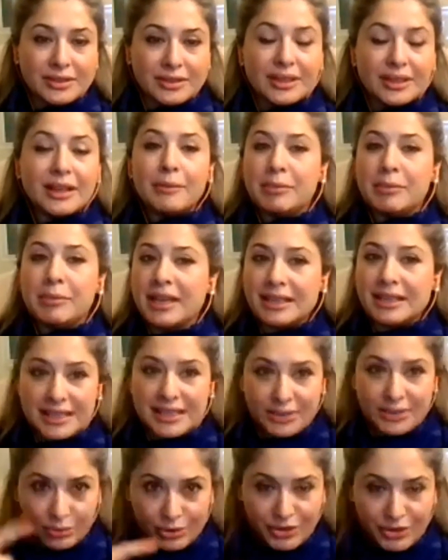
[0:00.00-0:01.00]
But as I
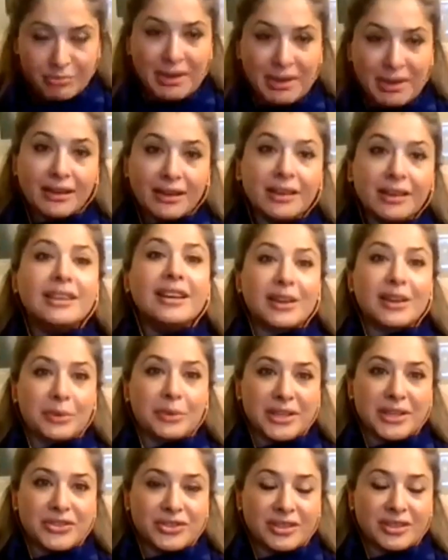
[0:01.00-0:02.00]
told you in my earlier
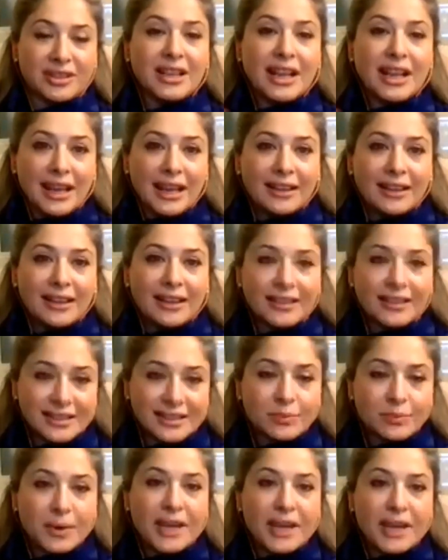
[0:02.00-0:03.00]
question, and this is where
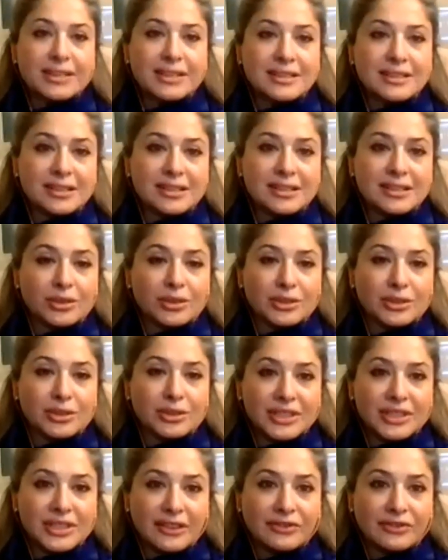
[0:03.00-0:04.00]
this sort of
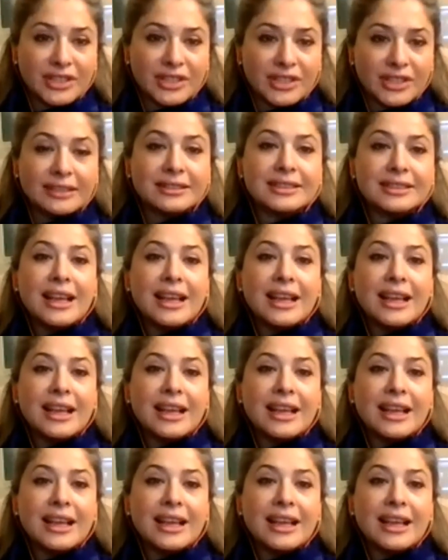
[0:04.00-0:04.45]
dovetails,